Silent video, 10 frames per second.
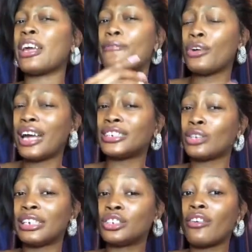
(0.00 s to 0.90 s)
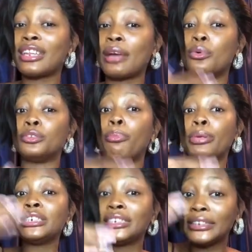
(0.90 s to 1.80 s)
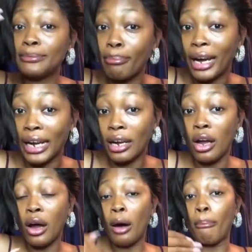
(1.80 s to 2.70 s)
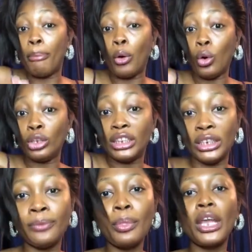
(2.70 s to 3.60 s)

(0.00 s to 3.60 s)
I discovered that it was bleaching my body.